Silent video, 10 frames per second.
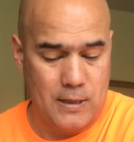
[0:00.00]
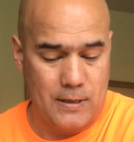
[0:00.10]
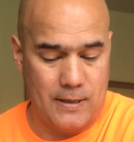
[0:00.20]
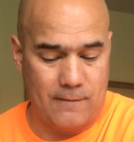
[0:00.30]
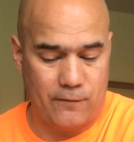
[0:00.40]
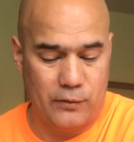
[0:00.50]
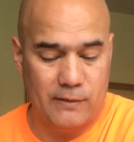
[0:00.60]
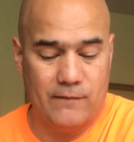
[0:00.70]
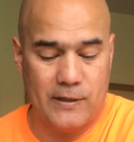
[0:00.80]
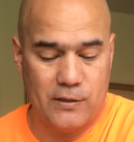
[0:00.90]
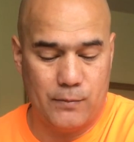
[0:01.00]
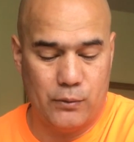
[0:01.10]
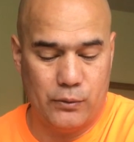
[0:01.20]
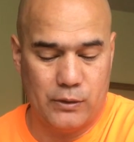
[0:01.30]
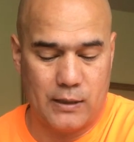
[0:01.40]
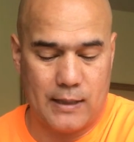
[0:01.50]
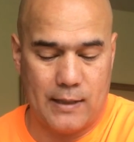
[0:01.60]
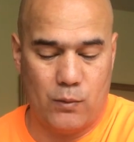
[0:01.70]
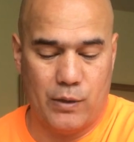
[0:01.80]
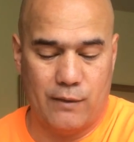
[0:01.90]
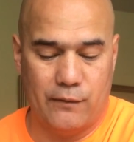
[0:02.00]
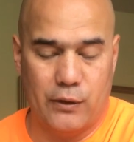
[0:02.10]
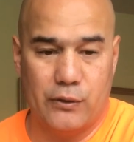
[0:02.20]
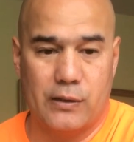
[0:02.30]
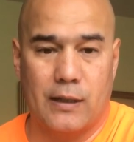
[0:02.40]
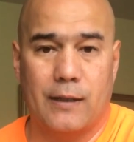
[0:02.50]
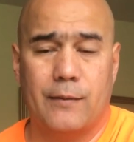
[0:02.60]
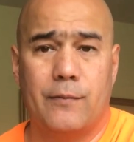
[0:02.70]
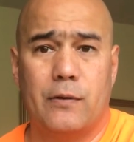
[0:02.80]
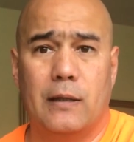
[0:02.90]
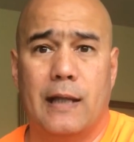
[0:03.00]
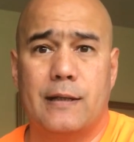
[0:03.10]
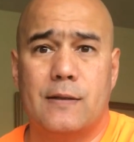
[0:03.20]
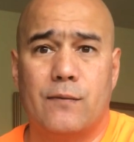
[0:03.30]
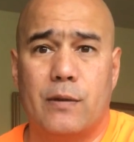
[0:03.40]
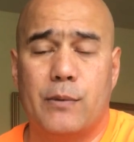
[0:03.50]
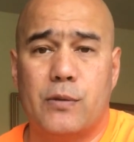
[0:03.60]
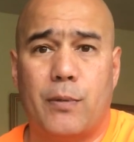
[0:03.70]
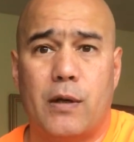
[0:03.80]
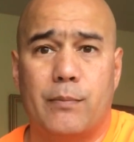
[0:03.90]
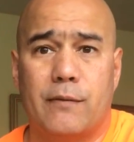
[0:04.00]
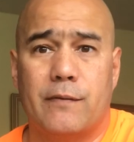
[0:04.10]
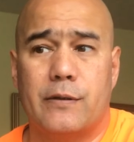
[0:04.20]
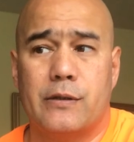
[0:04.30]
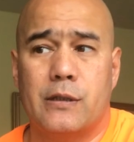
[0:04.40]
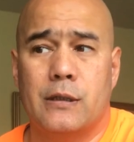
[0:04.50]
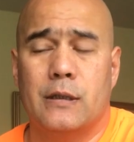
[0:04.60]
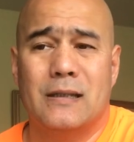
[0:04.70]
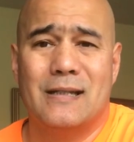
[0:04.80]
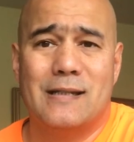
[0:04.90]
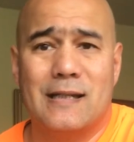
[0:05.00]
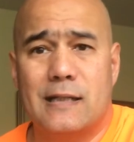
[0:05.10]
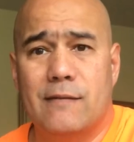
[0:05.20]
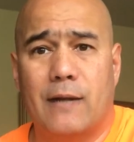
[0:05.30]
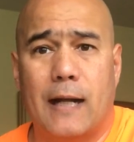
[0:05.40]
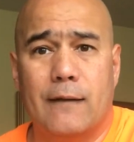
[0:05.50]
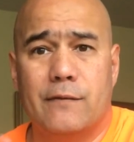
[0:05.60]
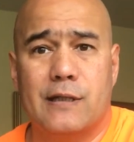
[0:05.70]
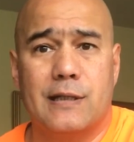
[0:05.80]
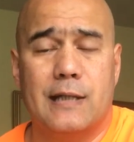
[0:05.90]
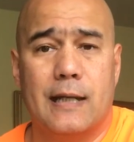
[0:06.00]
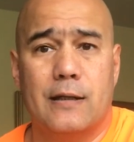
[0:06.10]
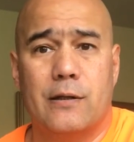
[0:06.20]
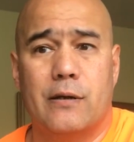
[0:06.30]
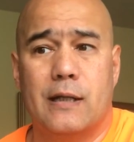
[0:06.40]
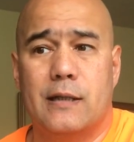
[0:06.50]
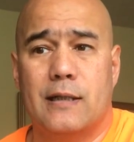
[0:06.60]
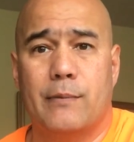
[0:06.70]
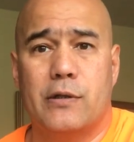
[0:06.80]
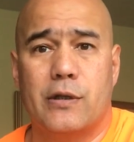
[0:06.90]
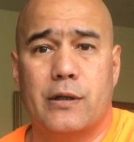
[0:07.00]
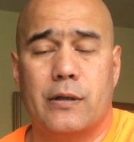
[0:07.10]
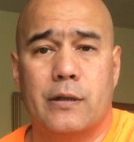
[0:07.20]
The fruits and vegetables, I kind of went over those. Lettuce, for the most part, prefers 65, 68 degree temperature.